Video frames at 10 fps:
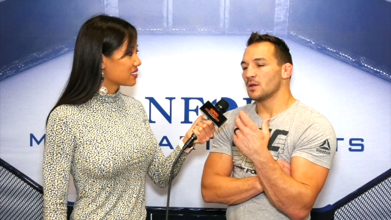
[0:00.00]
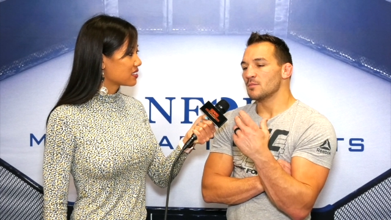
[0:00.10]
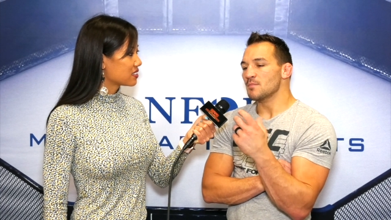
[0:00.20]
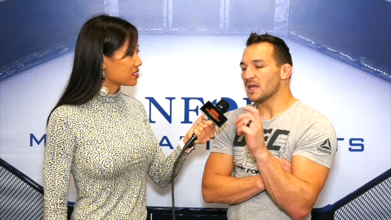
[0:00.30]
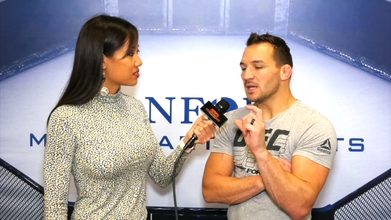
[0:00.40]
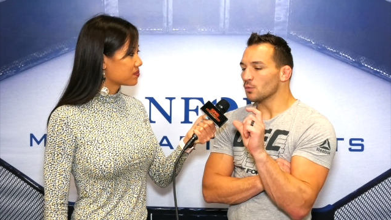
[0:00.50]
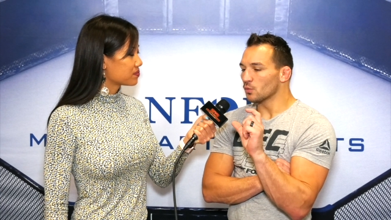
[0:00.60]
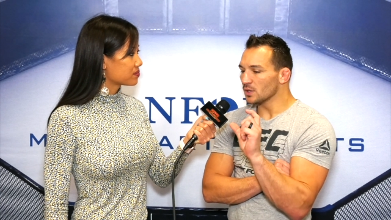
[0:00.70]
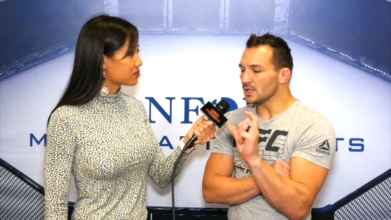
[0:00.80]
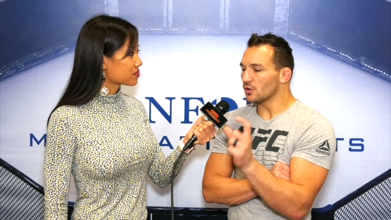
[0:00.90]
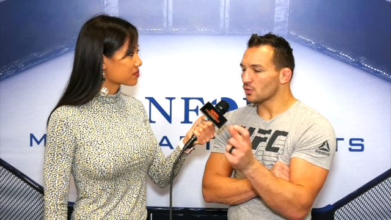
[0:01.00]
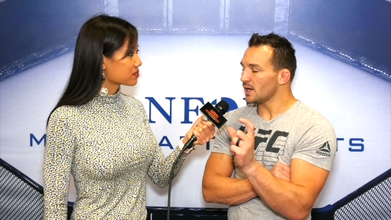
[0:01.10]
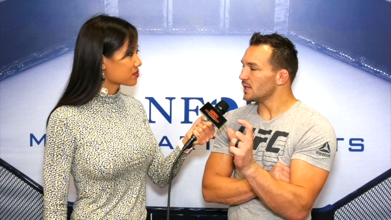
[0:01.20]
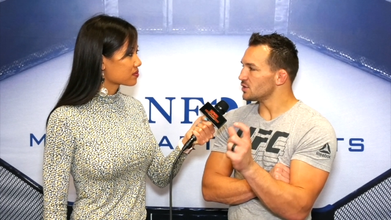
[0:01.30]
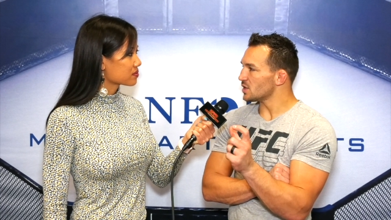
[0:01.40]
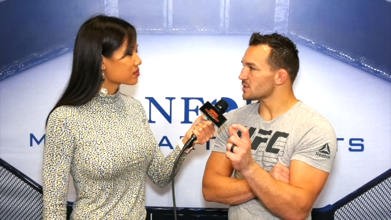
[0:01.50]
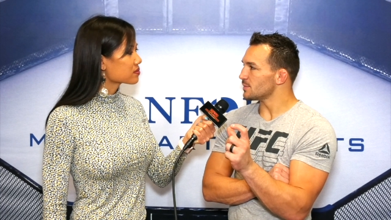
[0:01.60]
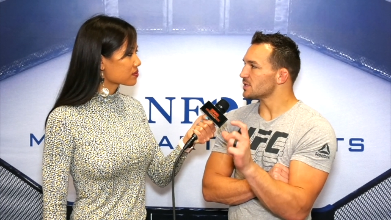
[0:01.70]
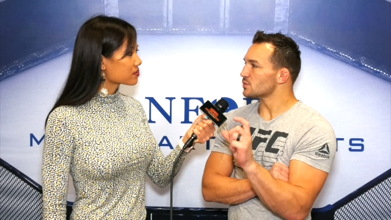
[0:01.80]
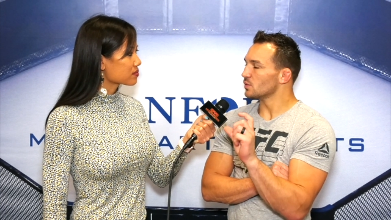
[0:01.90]
Speaker 1: making really great
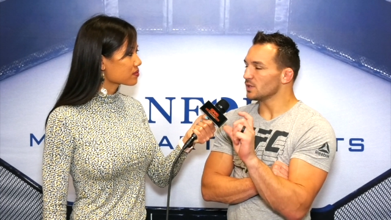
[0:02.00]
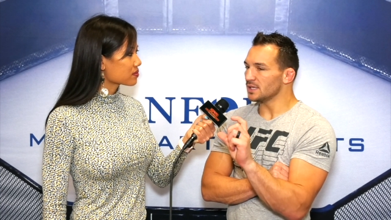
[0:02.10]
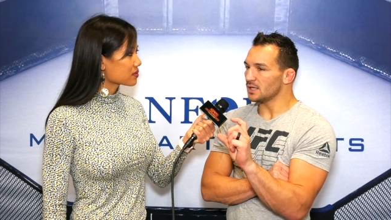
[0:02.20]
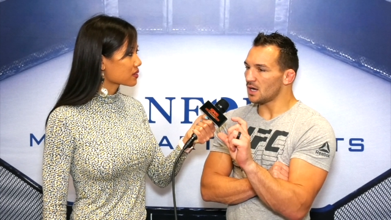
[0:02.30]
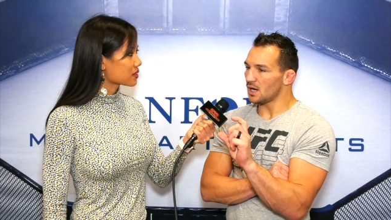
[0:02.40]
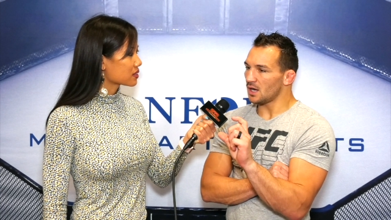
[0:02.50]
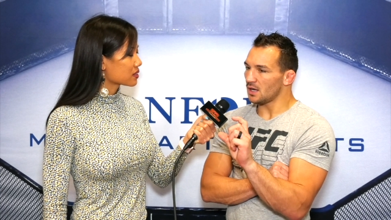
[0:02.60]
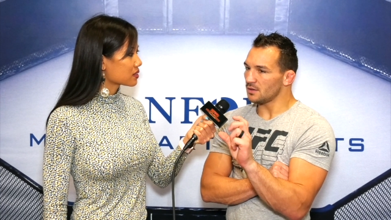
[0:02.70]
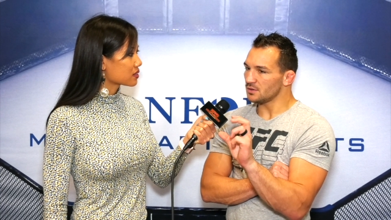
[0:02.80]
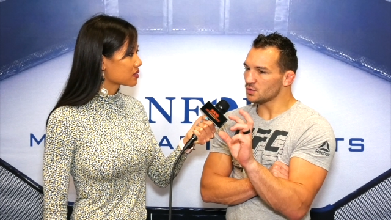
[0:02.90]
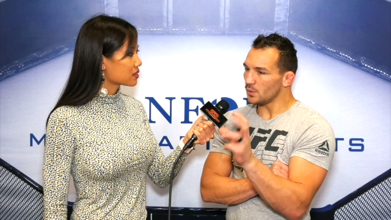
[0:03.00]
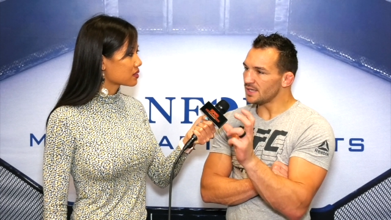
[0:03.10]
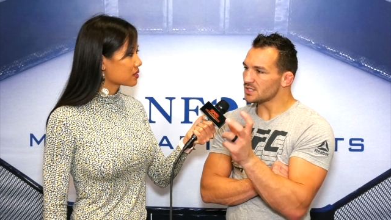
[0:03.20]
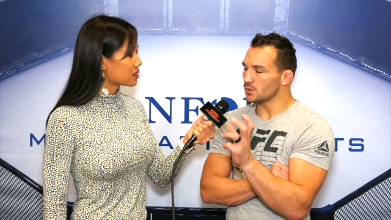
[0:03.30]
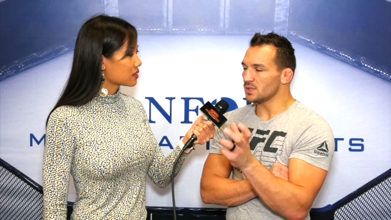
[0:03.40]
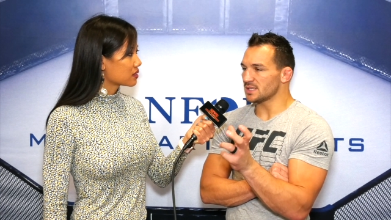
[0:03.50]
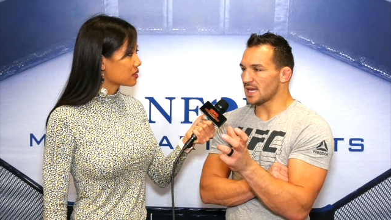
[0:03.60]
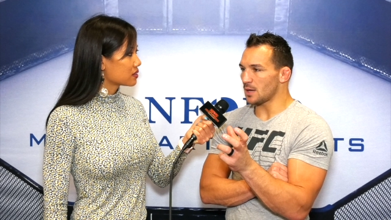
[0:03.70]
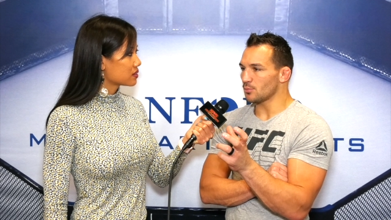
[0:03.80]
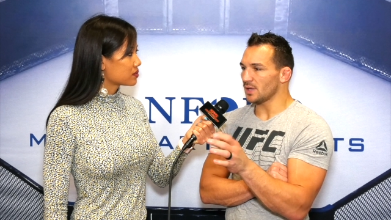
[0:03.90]
adjustments, really tweaks to his
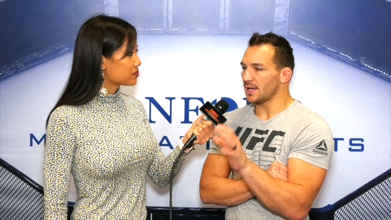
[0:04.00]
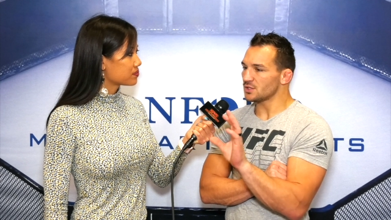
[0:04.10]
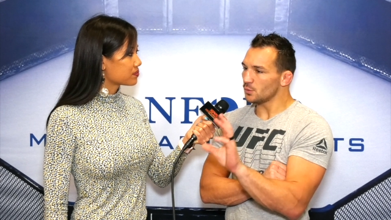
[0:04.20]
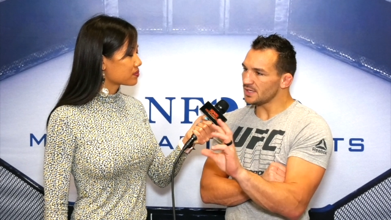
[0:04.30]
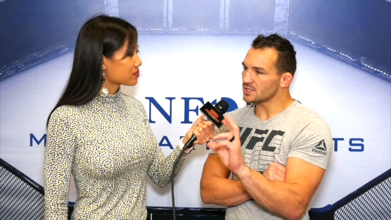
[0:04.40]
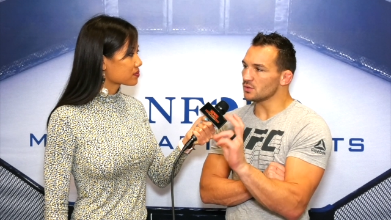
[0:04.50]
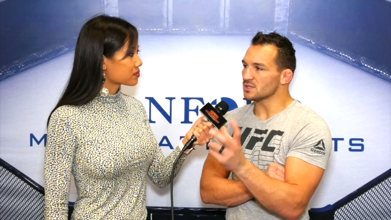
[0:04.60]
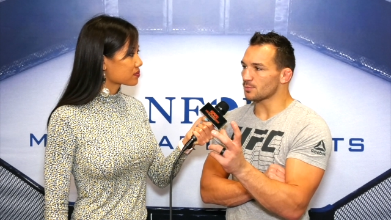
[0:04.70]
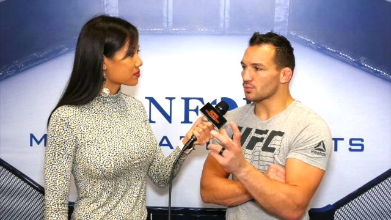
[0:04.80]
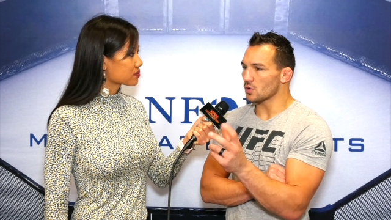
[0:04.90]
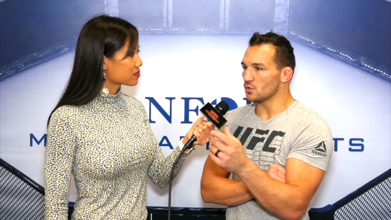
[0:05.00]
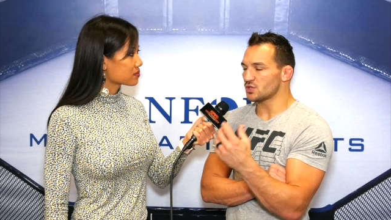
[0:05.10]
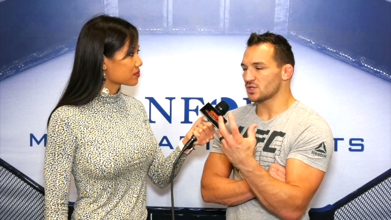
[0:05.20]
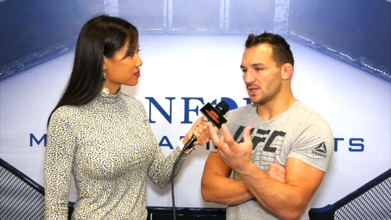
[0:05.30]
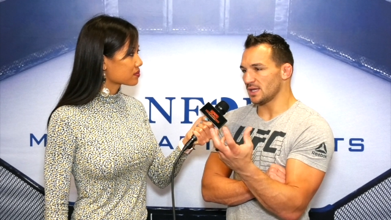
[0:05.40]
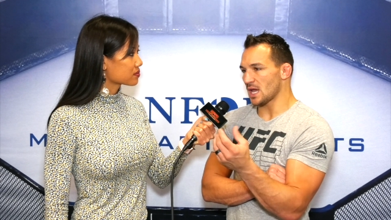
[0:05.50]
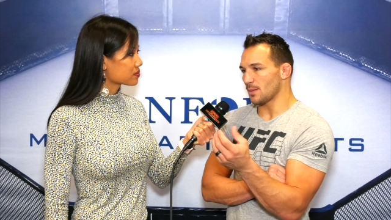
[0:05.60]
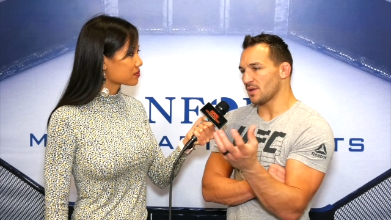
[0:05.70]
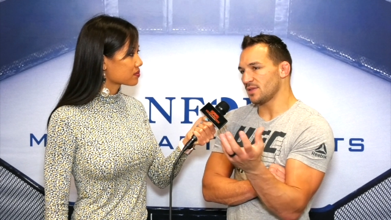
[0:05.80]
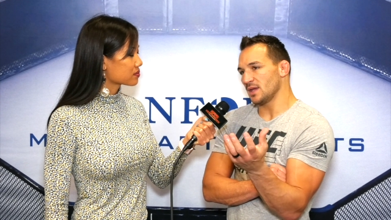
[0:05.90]
game plan, tweaks to his approach to the
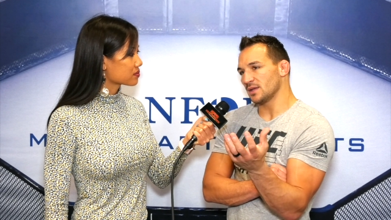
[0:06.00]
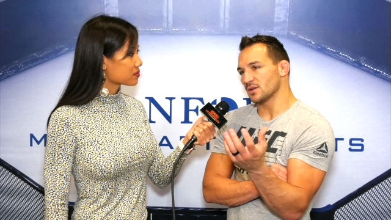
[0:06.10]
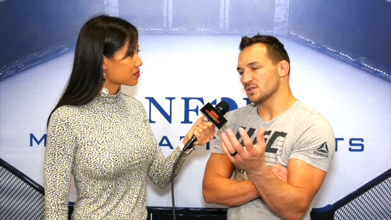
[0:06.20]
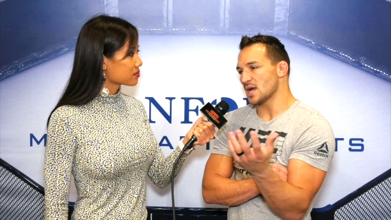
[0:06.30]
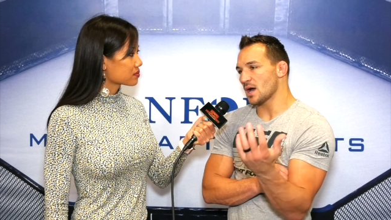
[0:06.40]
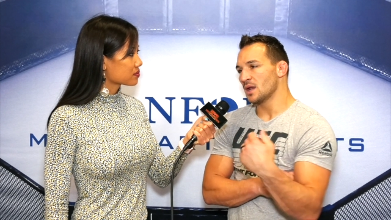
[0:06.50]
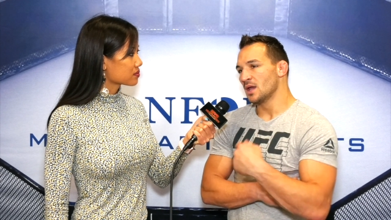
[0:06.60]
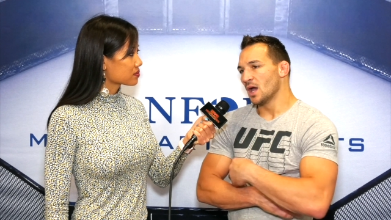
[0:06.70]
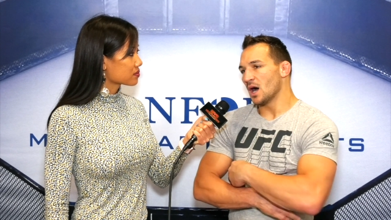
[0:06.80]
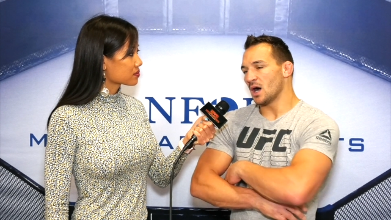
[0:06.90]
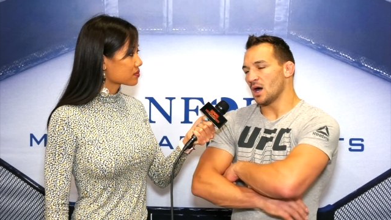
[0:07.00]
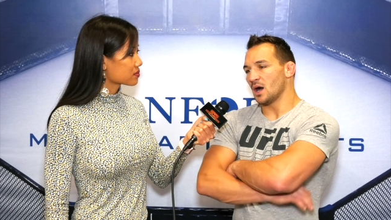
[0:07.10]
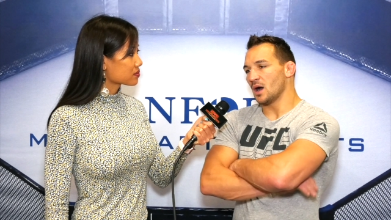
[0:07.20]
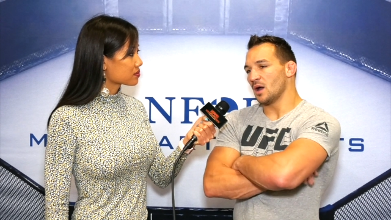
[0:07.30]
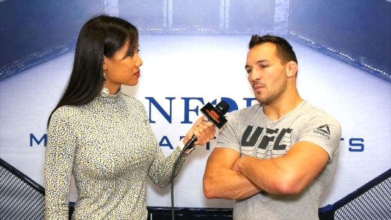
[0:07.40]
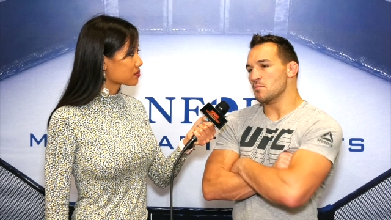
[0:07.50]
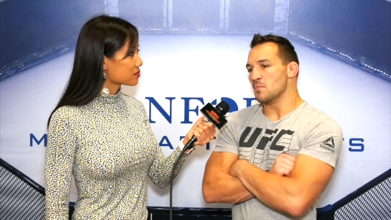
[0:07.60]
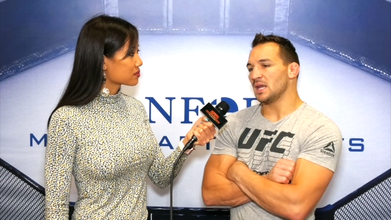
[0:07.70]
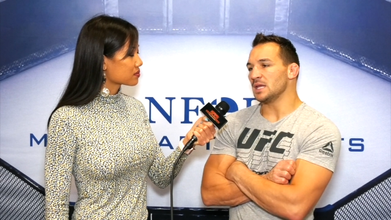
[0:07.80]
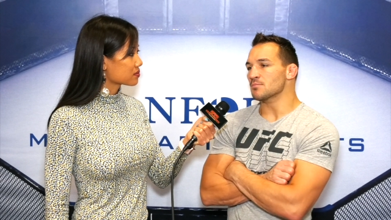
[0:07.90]
game. I think there's not
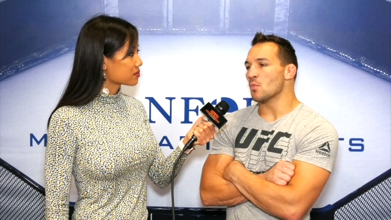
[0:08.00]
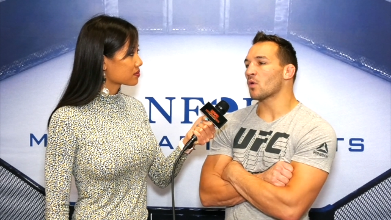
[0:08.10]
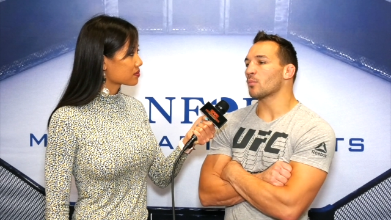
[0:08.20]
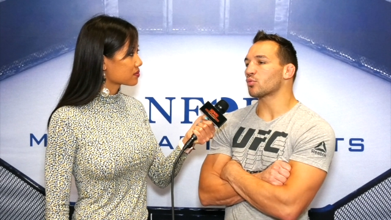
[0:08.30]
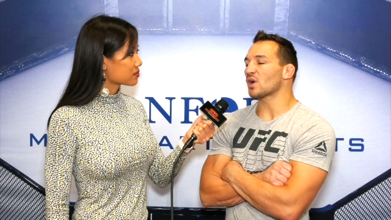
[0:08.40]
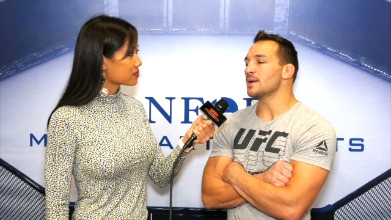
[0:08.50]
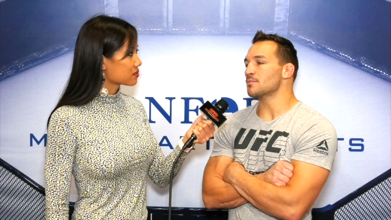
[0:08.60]
many more bright